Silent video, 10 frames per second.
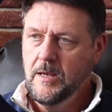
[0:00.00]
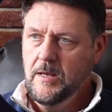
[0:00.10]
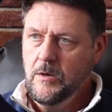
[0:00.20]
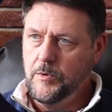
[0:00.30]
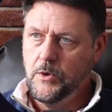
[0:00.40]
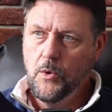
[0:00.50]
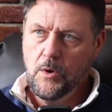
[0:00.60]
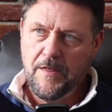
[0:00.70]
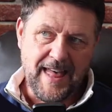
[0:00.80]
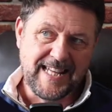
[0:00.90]
With
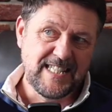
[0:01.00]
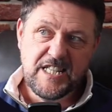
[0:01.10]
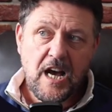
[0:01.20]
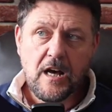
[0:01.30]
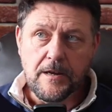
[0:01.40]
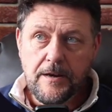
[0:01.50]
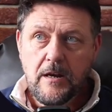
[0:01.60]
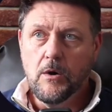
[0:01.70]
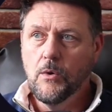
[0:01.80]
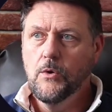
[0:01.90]
all of that
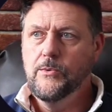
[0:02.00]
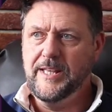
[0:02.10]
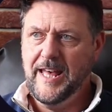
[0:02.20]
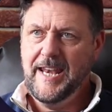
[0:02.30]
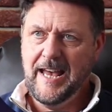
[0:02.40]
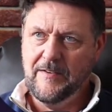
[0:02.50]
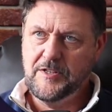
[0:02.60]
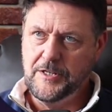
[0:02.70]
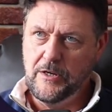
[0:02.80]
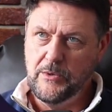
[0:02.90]
done, all we then have
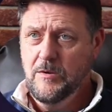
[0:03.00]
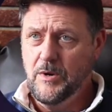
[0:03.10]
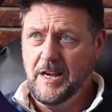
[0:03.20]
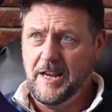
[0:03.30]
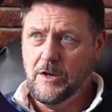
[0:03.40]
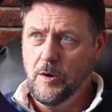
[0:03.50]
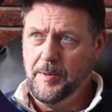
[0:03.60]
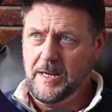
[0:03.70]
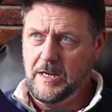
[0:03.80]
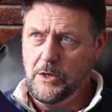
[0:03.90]
to do is we'll click
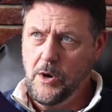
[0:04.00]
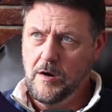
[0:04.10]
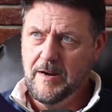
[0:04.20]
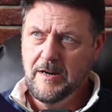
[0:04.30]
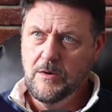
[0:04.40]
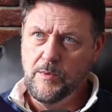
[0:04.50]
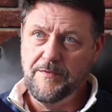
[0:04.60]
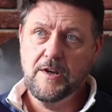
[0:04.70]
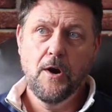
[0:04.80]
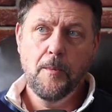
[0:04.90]
copy URL.
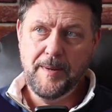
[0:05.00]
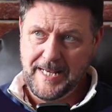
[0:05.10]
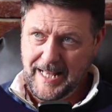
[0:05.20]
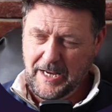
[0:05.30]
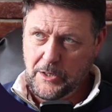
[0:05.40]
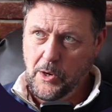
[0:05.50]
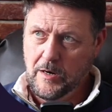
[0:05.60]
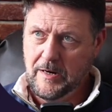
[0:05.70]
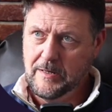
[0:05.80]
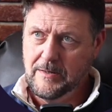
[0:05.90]
We've copied that
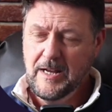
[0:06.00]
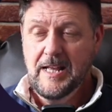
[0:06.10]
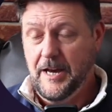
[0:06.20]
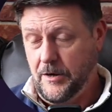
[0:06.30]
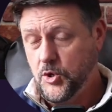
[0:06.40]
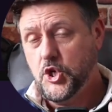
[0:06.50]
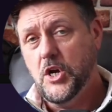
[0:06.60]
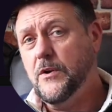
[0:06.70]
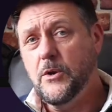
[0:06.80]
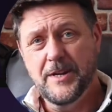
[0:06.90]
URL, and I'll
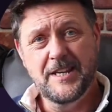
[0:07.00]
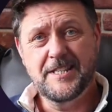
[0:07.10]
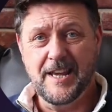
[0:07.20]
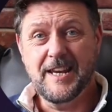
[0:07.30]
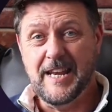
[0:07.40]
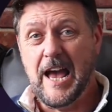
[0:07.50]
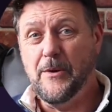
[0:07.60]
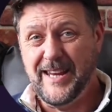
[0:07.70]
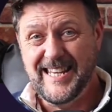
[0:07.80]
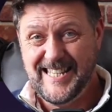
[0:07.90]
show you in a second how
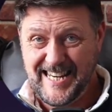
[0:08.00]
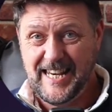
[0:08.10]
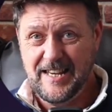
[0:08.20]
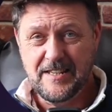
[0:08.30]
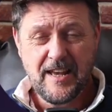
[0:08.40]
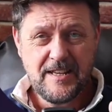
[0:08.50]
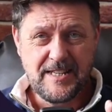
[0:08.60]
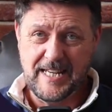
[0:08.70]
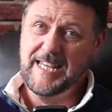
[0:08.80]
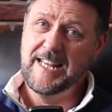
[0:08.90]
easy it is
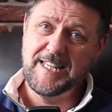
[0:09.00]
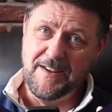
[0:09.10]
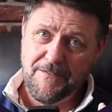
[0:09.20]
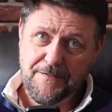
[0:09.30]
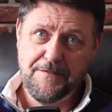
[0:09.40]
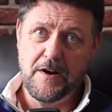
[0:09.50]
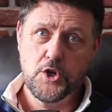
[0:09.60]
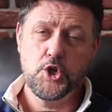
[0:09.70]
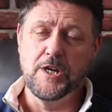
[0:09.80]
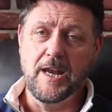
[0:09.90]
to get it
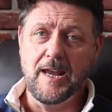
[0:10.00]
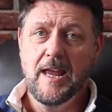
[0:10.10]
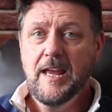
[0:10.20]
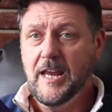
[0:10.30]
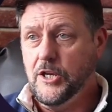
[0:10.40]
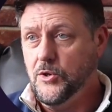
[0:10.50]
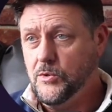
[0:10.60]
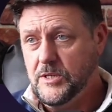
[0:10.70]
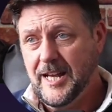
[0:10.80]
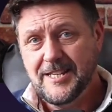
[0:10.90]
functioning in your
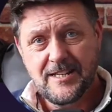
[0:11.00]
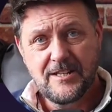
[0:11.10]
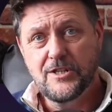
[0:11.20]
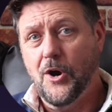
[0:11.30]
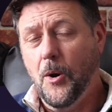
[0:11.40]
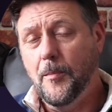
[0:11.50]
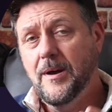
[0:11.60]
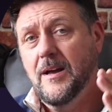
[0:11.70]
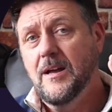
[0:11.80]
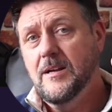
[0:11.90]
desktop
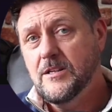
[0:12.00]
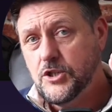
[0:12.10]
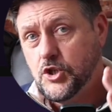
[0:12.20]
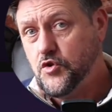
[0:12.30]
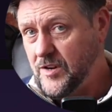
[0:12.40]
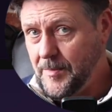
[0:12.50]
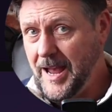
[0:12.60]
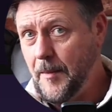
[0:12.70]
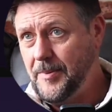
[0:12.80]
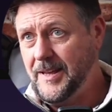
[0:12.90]
streaming
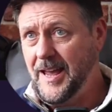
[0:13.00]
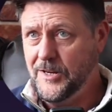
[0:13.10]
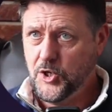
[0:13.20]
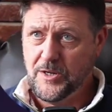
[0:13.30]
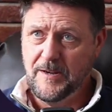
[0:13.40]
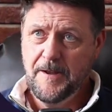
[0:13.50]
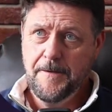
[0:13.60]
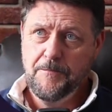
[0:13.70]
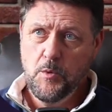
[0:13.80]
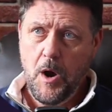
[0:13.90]
application.
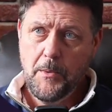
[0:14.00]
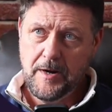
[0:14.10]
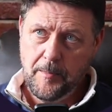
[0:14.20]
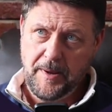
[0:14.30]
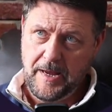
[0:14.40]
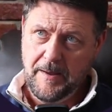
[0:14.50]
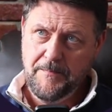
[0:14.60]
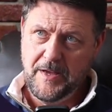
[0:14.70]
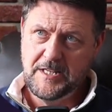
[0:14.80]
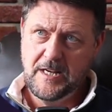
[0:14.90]
While we're up here,
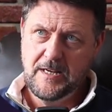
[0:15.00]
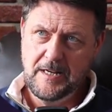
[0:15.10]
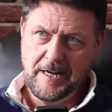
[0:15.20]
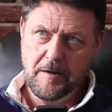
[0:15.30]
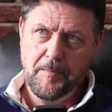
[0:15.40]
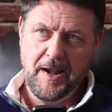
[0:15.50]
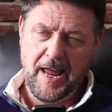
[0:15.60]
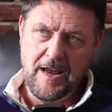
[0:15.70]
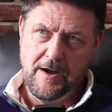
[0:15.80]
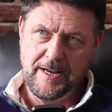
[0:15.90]
there's a little
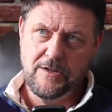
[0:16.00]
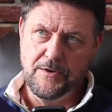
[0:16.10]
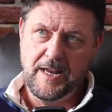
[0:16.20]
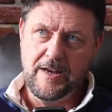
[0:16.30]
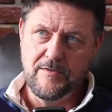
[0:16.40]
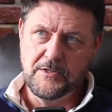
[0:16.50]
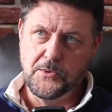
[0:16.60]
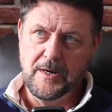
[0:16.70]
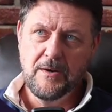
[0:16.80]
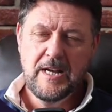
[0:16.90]
play icon here as
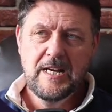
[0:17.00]
well.